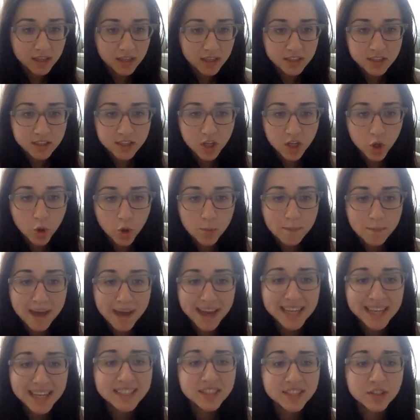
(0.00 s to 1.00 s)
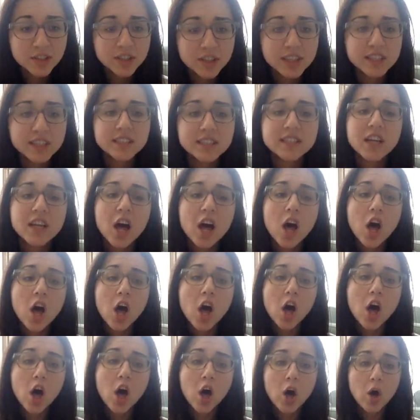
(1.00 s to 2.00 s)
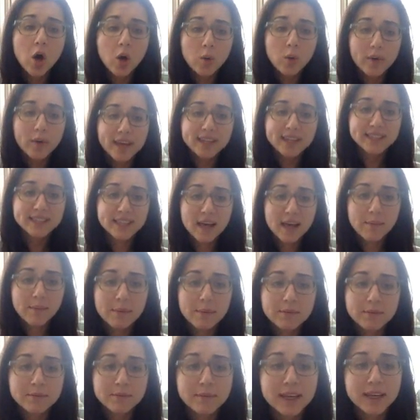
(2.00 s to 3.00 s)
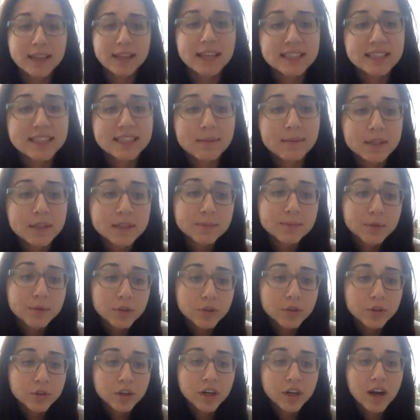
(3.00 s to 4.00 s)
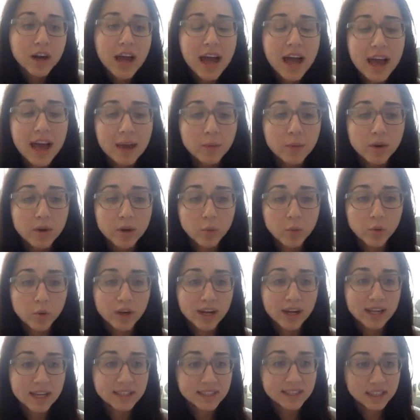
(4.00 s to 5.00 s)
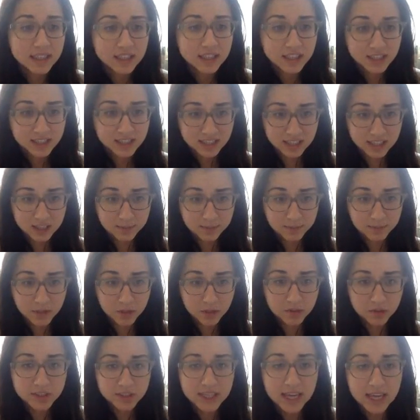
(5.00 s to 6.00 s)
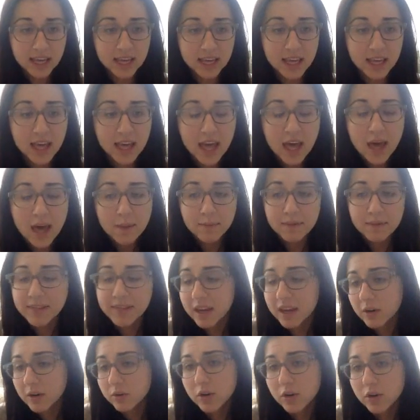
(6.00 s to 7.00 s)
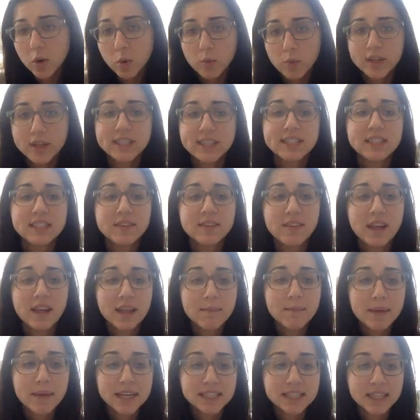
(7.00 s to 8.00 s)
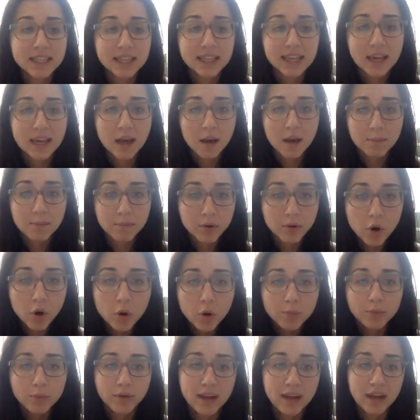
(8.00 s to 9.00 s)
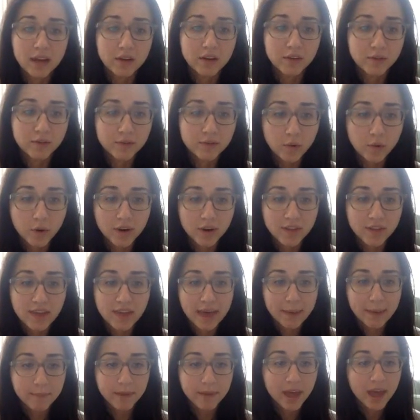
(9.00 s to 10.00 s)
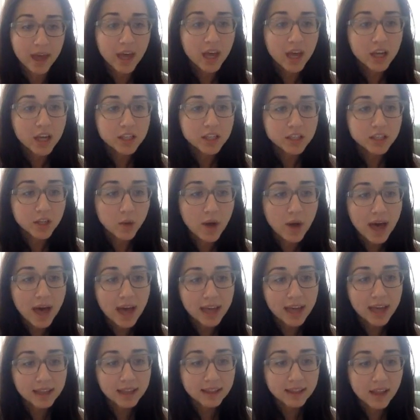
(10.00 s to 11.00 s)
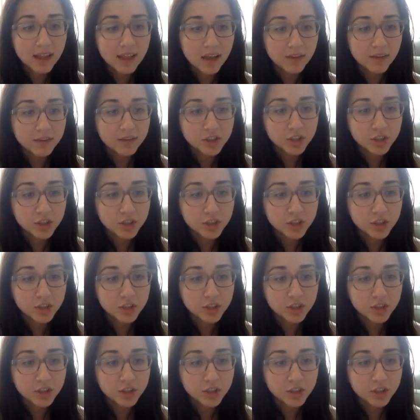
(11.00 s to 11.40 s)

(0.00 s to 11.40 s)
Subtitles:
So my students always come up to me, they say, Ms. Pruder, I want to work on such and such music, but they don't know what's developmentally appropriate for them. So I love